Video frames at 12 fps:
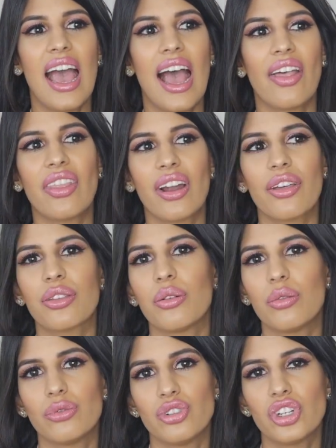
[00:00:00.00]
And then I
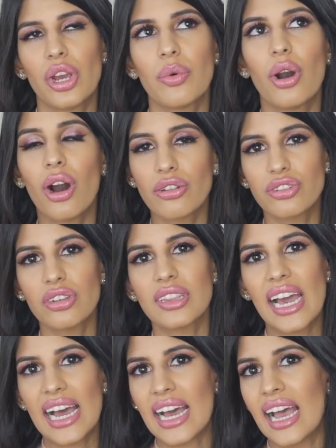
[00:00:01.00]
thought, do you know what, I'll do
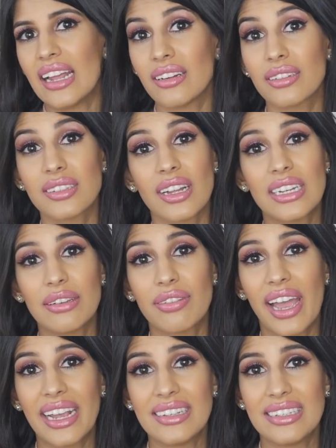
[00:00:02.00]
that and I'll study for
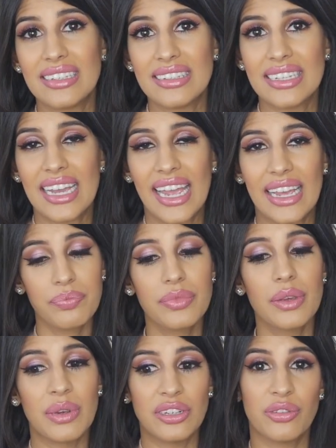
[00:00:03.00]
ACCA,
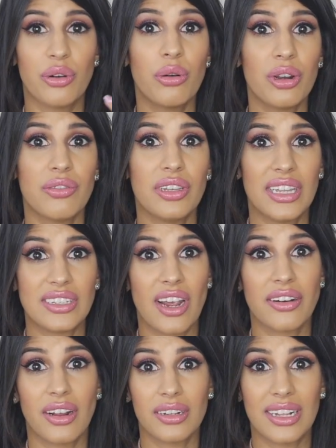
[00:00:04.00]
which for all of you that
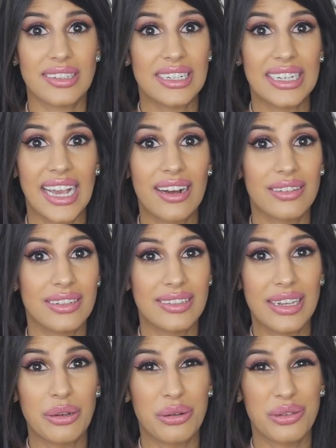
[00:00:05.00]
don't know, that's an
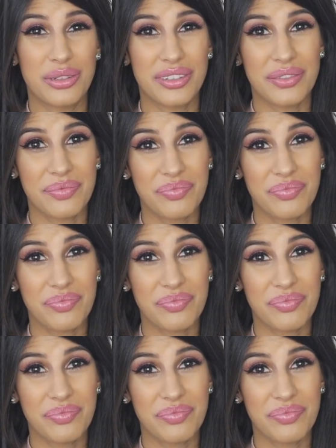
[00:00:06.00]
accountancy course.